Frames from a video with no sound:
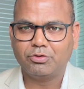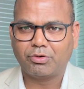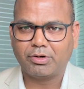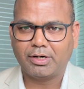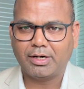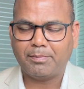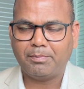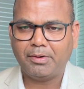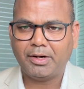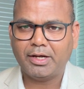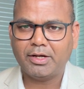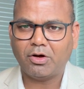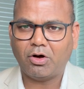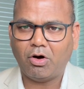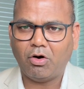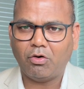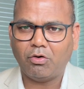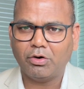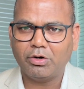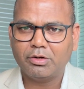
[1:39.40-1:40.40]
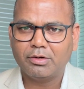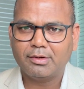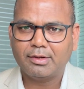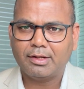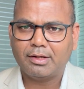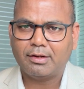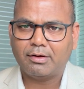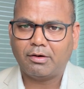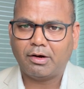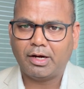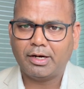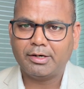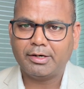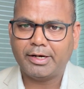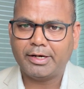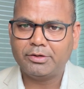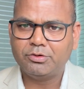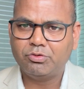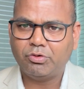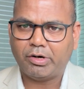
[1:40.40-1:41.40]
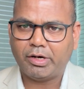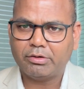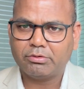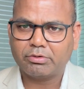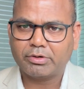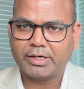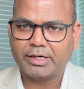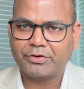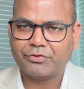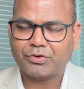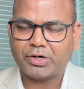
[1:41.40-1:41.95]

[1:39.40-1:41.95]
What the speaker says: you can apply, or and you also can